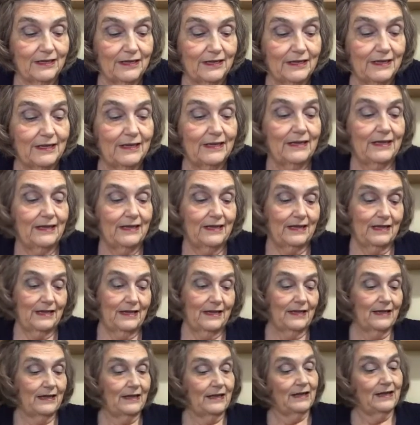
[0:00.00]

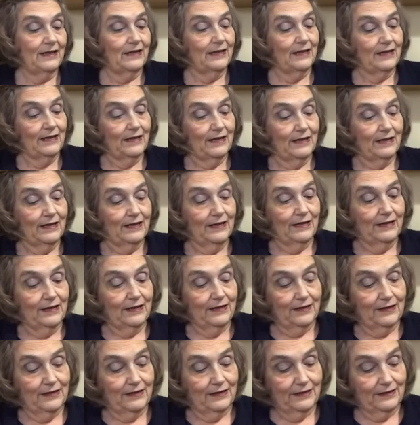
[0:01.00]

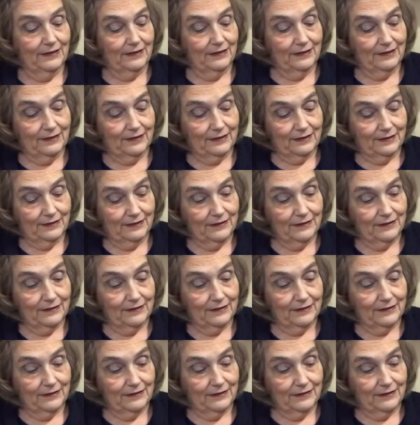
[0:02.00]
[no speech]